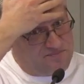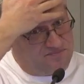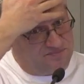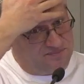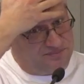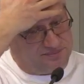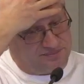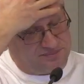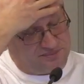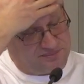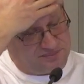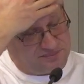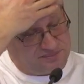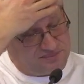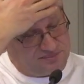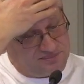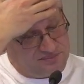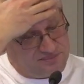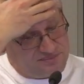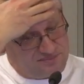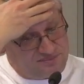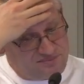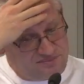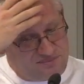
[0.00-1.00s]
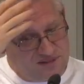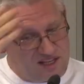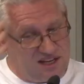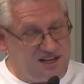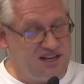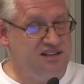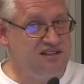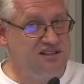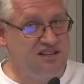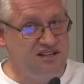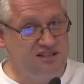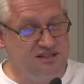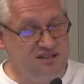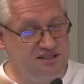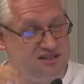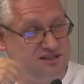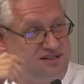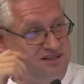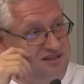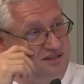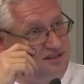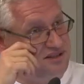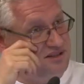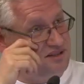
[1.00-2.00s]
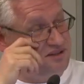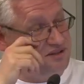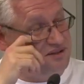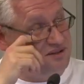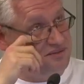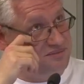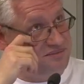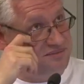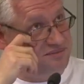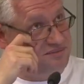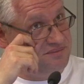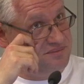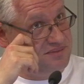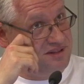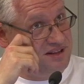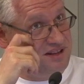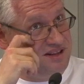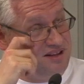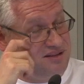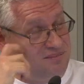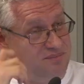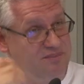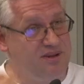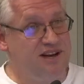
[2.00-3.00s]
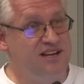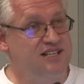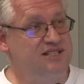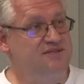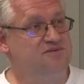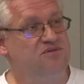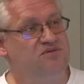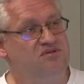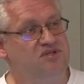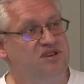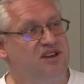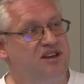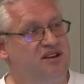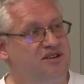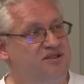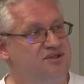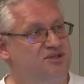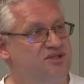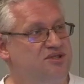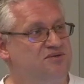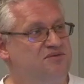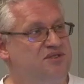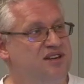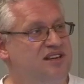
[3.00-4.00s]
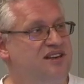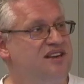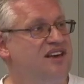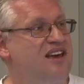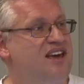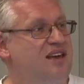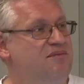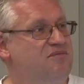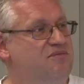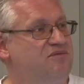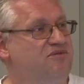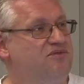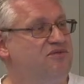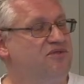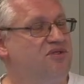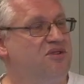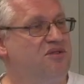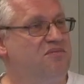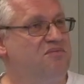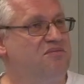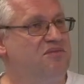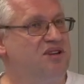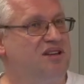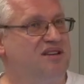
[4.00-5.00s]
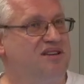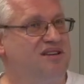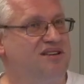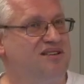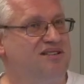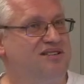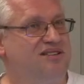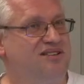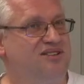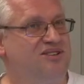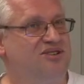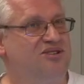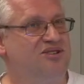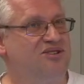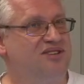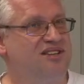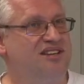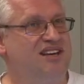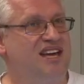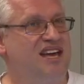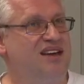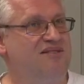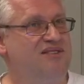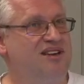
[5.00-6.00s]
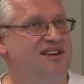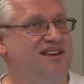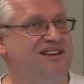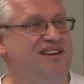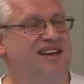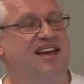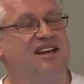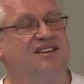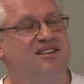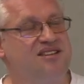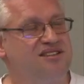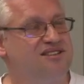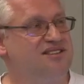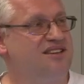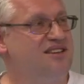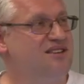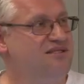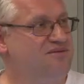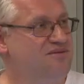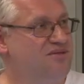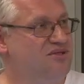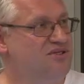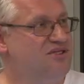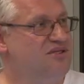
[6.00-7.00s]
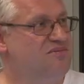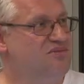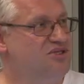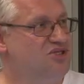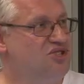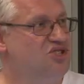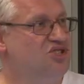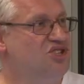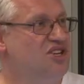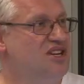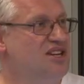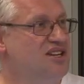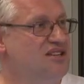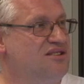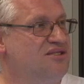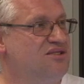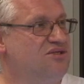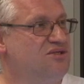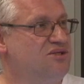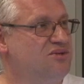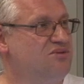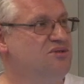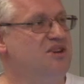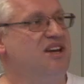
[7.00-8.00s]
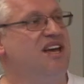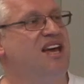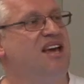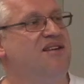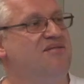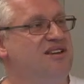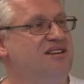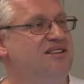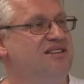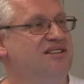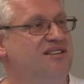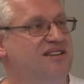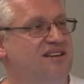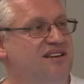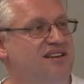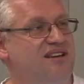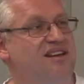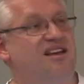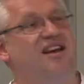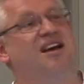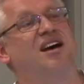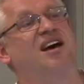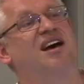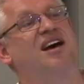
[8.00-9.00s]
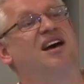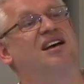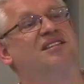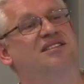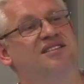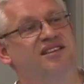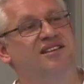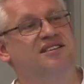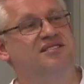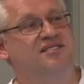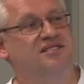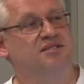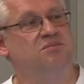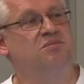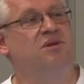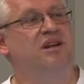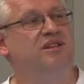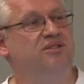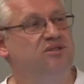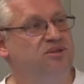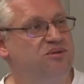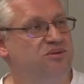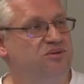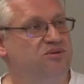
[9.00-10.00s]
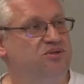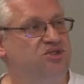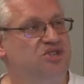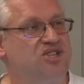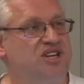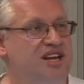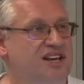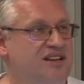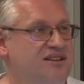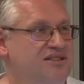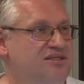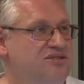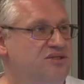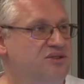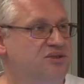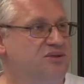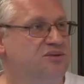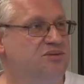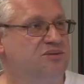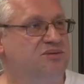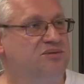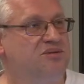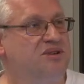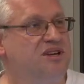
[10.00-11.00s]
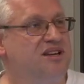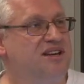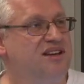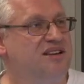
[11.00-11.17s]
uh, in this uh, past few years, we came from uh, not having anything for the machine to having at least one tool chain to